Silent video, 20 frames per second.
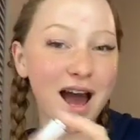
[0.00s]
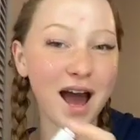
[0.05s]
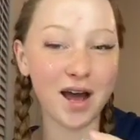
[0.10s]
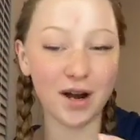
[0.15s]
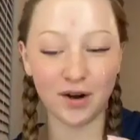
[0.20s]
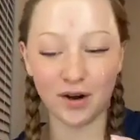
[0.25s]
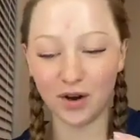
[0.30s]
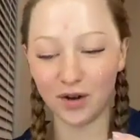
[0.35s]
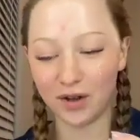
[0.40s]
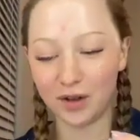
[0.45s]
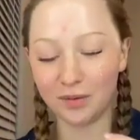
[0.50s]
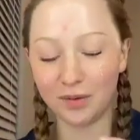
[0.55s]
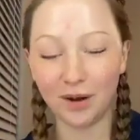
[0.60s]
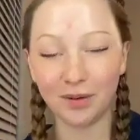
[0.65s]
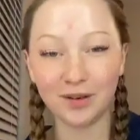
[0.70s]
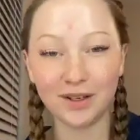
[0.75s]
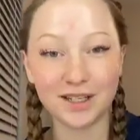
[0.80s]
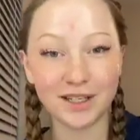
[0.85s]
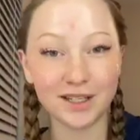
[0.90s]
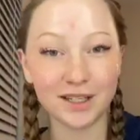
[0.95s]
I don't know, he
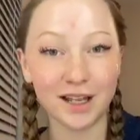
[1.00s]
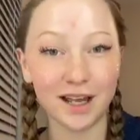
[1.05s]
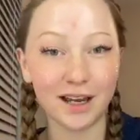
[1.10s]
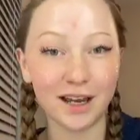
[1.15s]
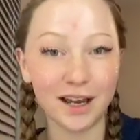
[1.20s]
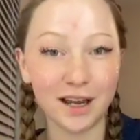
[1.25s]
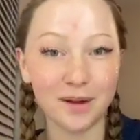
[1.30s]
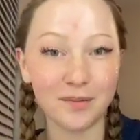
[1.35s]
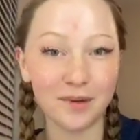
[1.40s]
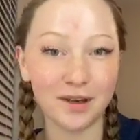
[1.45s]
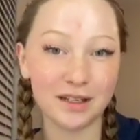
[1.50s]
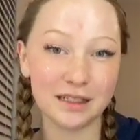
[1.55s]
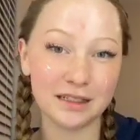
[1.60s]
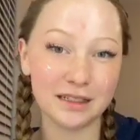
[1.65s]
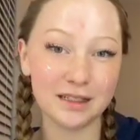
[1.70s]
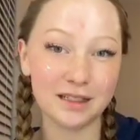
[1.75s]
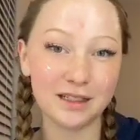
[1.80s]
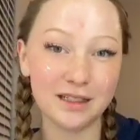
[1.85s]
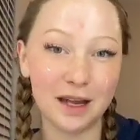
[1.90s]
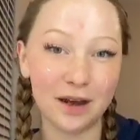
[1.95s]
probably didn't like it because
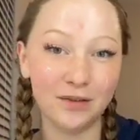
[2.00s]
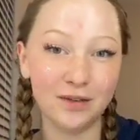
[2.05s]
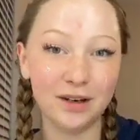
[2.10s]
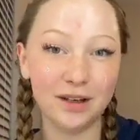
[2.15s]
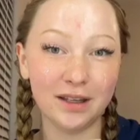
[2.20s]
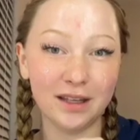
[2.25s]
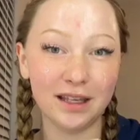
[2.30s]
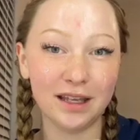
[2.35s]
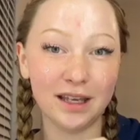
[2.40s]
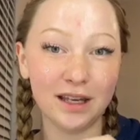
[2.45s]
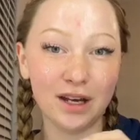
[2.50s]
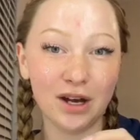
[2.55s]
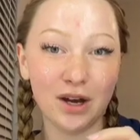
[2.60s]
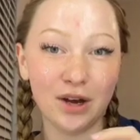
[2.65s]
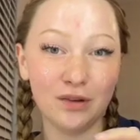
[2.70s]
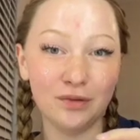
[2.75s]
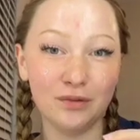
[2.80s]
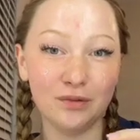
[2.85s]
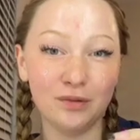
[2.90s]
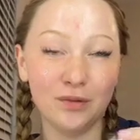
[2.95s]
it's definitely like
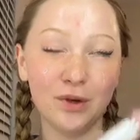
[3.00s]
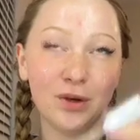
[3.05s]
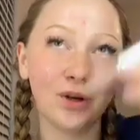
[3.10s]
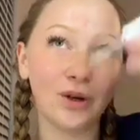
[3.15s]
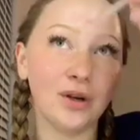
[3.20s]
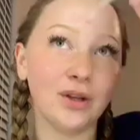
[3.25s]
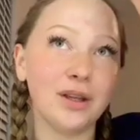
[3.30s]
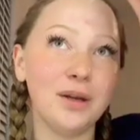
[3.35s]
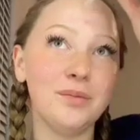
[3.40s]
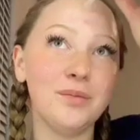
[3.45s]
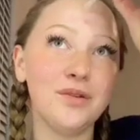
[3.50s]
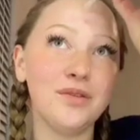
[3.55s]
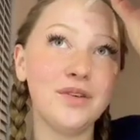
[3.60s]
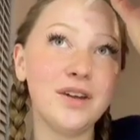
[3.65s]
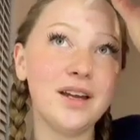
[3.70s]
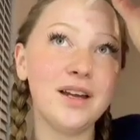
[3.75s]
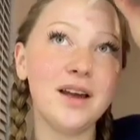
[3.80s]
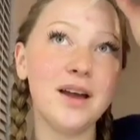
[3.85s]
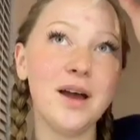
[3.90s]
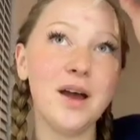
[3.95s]
a girly
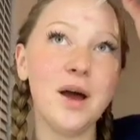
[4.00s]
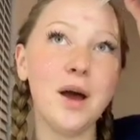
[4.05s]
movie,